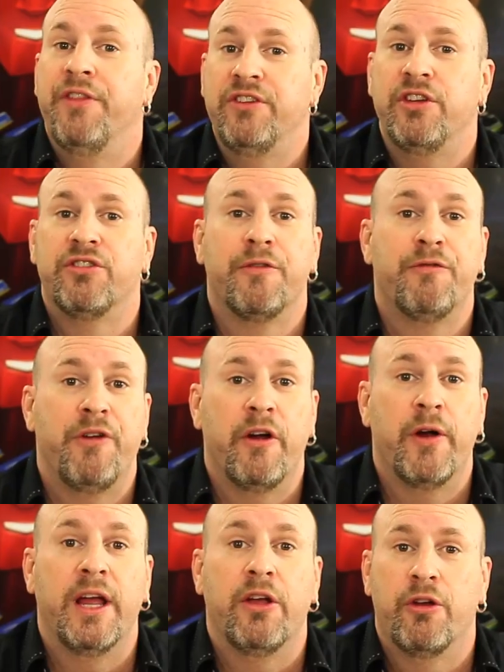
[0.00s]
This is a
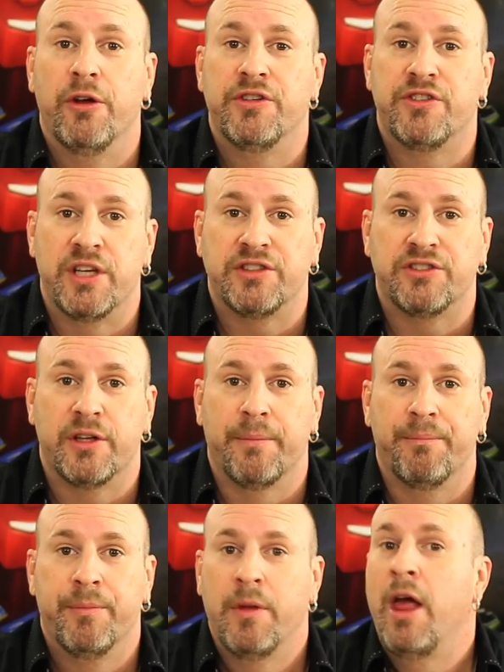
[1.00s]
very good
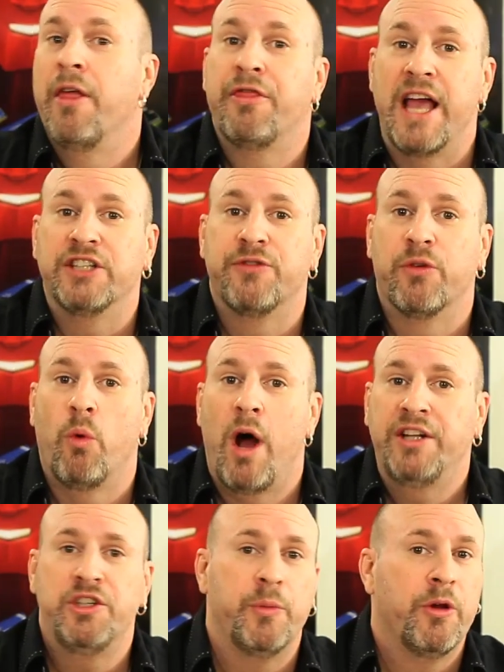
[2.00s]
system. Thanks for
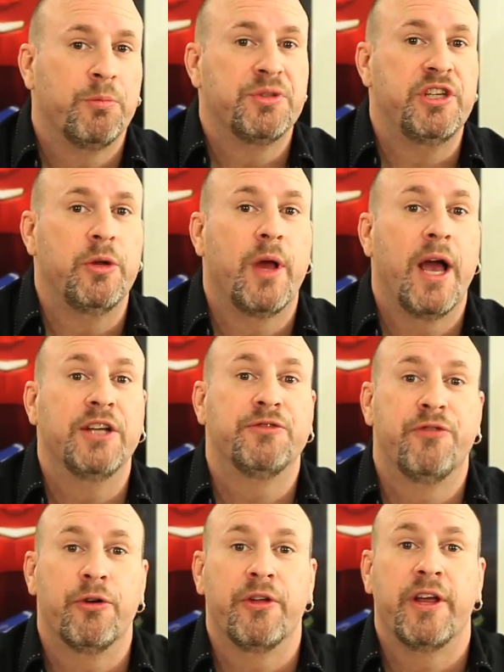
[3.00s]
watching. We hope to see you guys
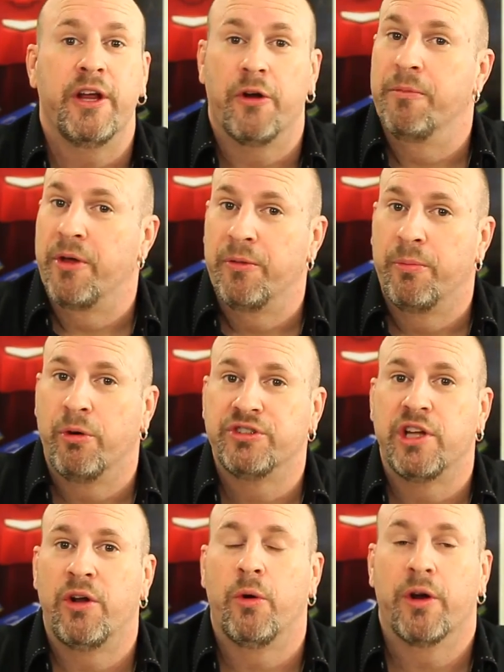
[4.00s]
further here on the
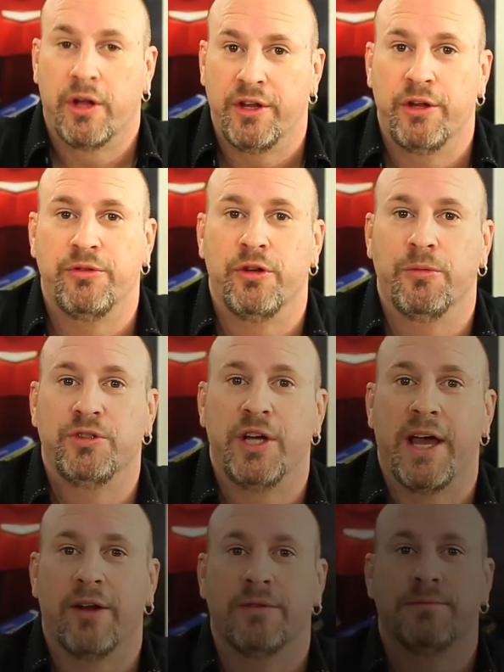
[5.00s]
motherboards.org YouTube
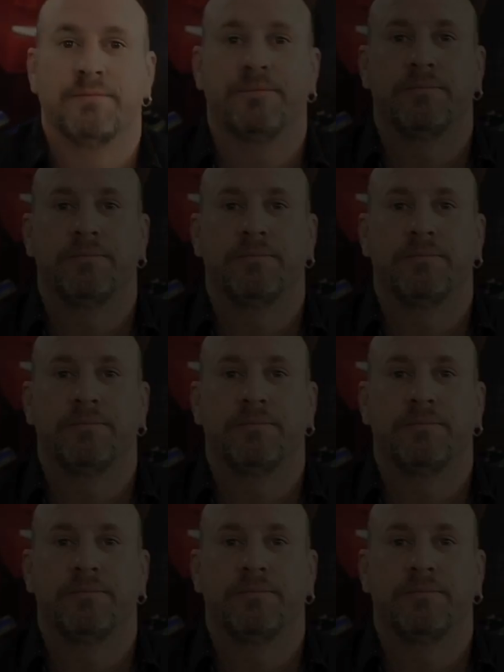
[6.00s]
channel.